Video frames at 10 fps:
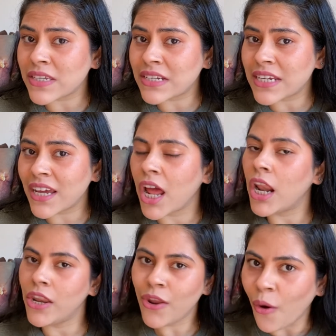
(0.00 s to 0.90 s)
in a day?
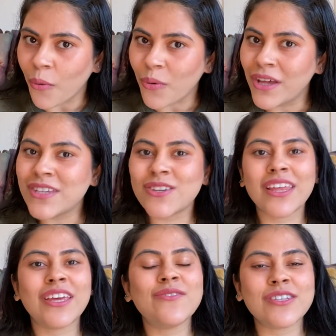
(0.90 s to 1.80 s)
No. So
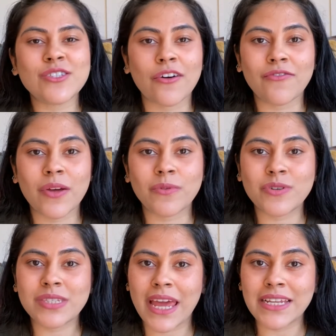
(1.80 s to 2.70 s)
they use a software, which
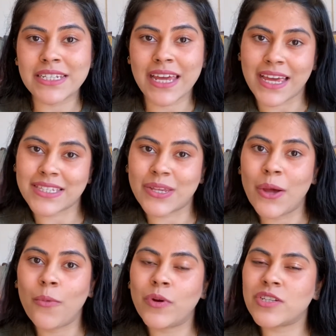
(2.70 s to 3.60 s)
is ATS,
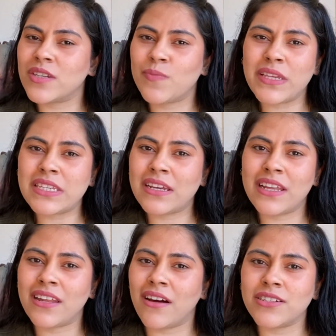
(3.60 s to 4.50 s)
which is
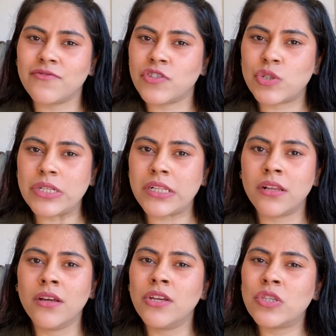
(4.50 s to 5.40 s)
basically an artificial
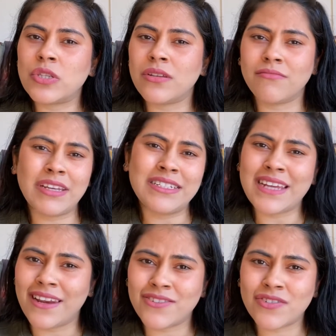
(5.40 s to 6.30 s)

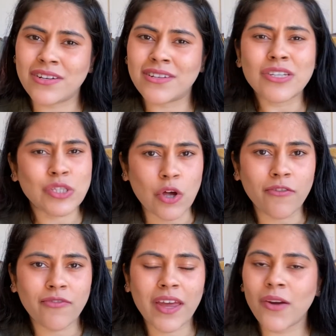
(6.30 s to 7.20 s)
intelligent
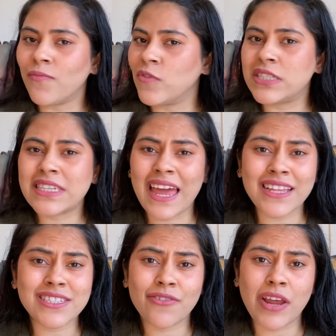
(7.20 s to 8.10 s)
software, which
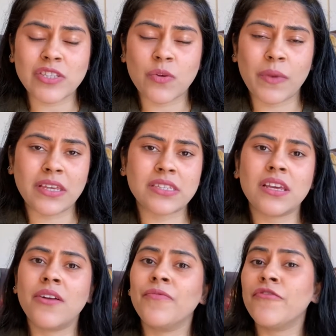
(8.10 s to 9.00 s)
scans the resumes,
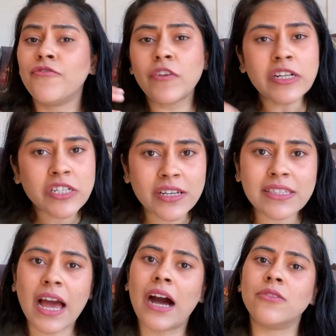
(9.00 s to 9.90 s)
filters
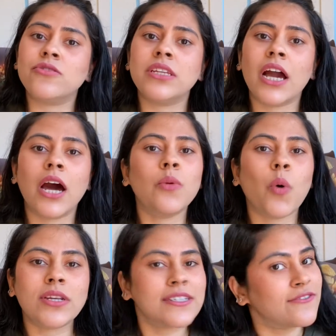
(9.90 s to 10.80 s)
out the
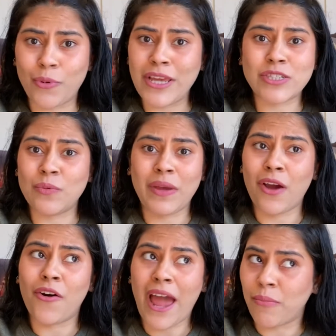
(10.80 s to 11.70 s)
unwanted resume
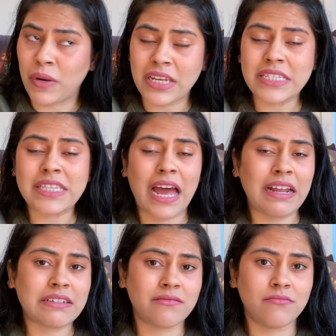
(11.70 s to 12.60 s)
or applicants that